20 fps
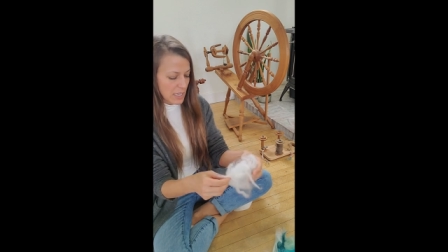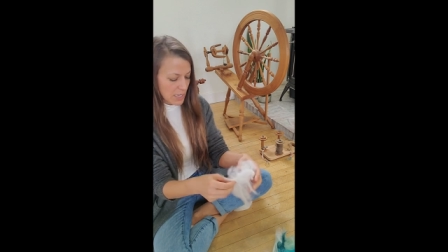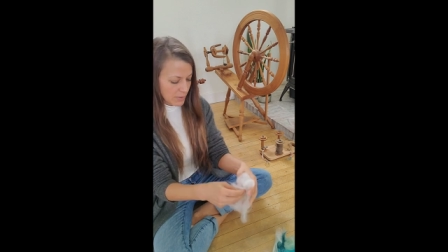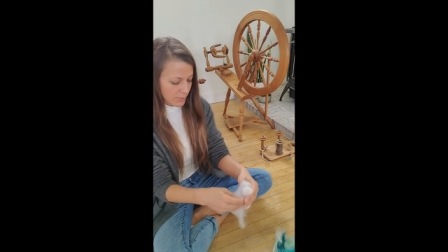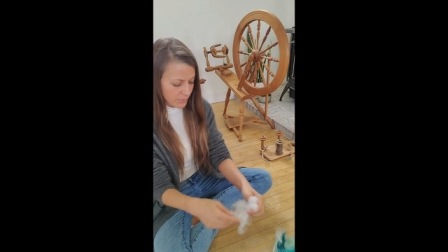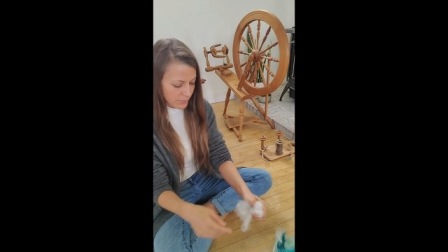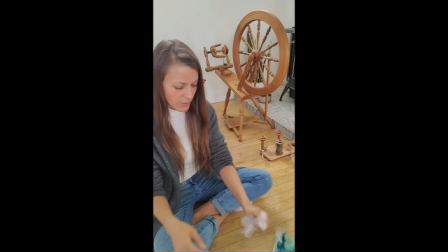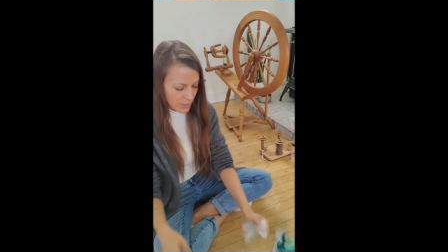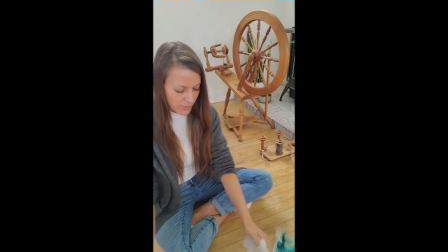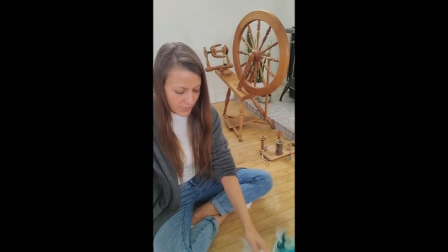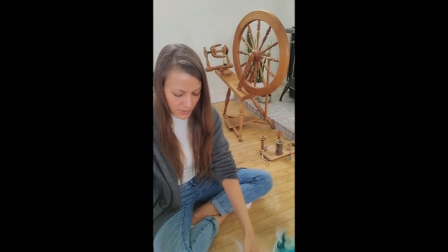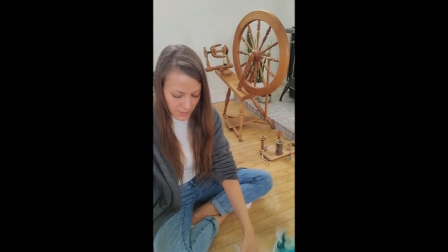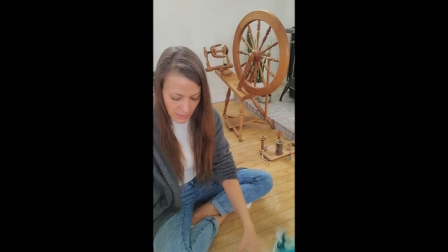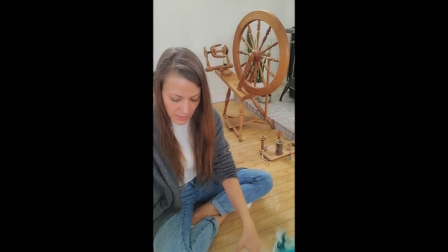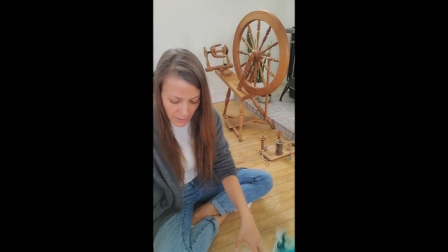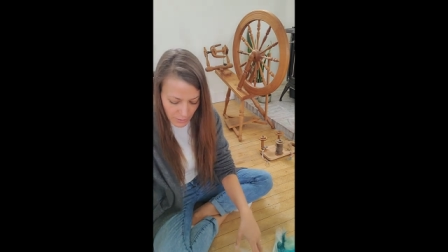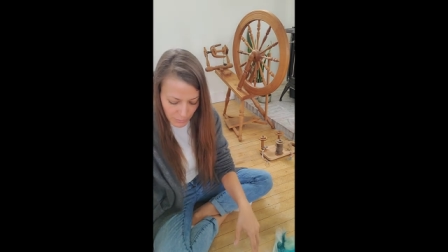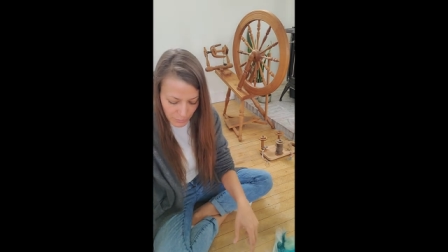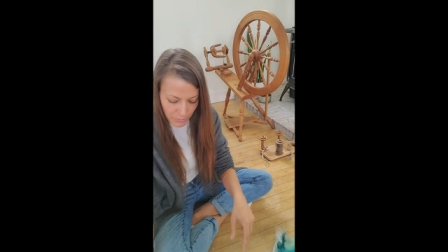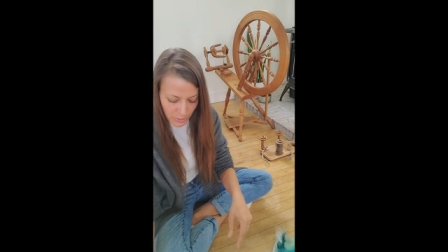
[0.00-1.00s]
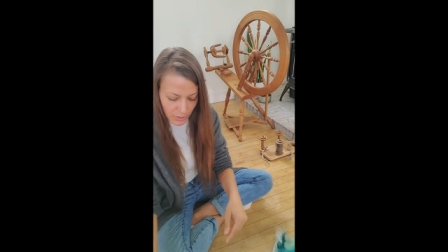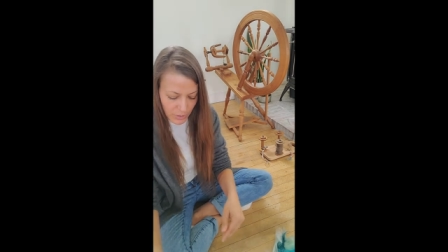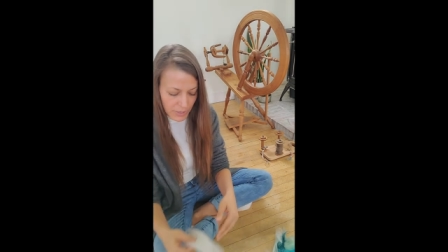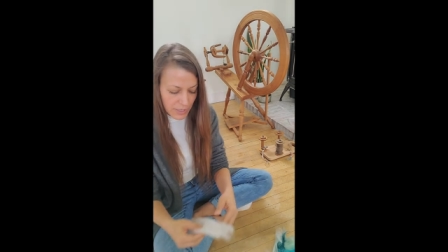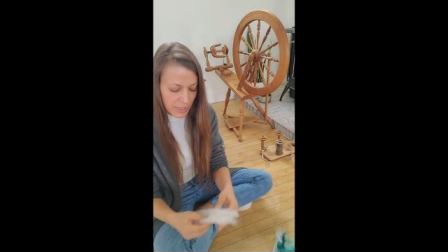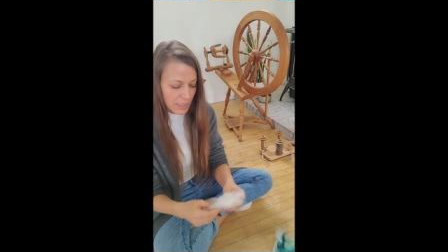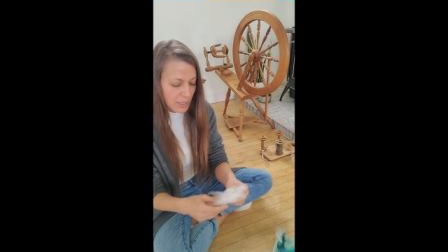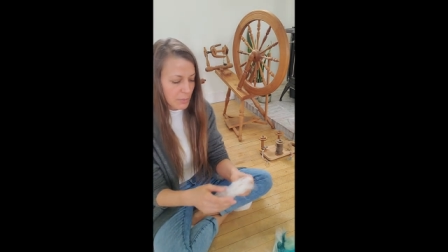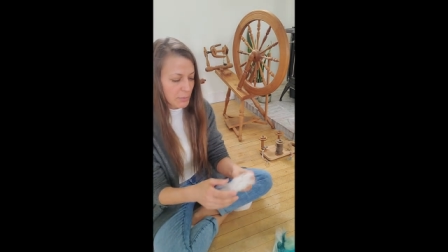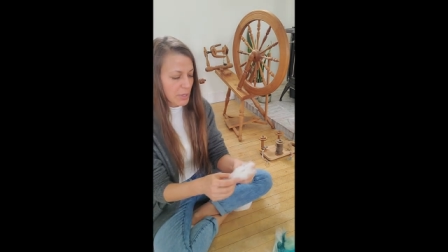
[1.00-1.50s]
kind of fluffing it up,
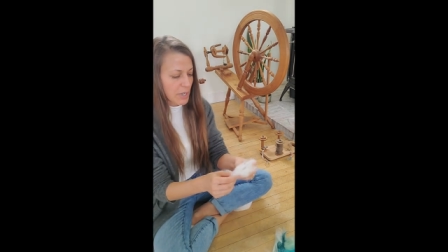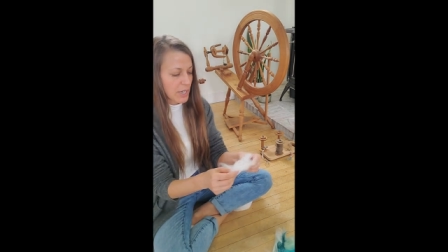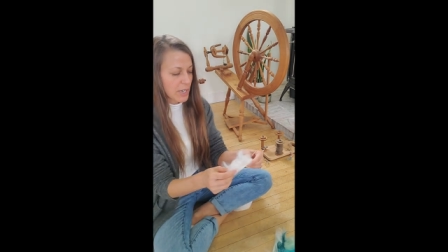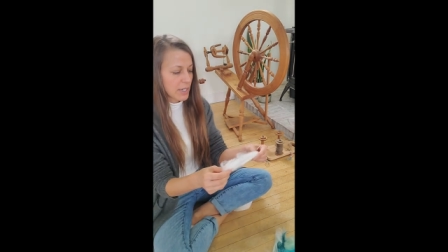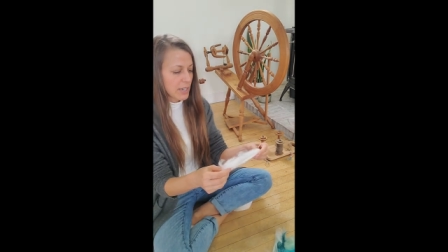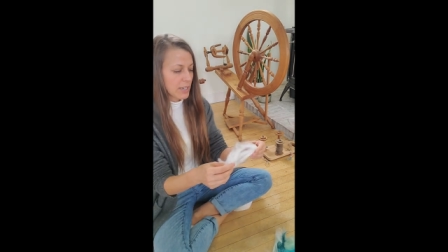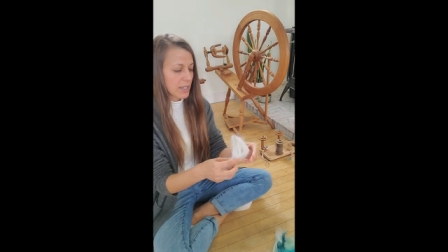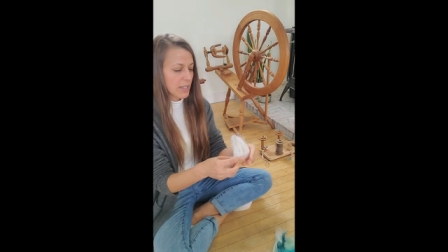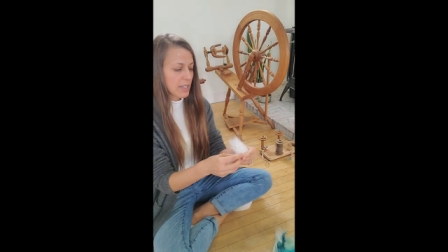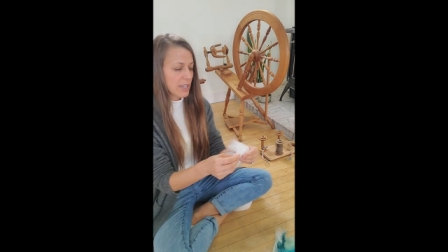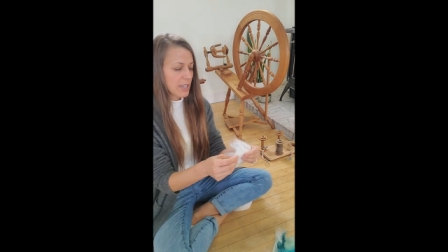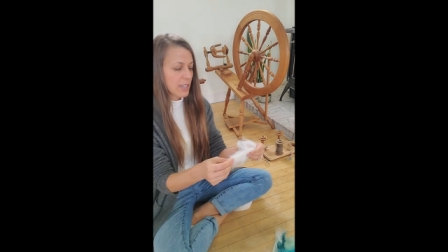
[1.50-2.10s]
pulling it apart.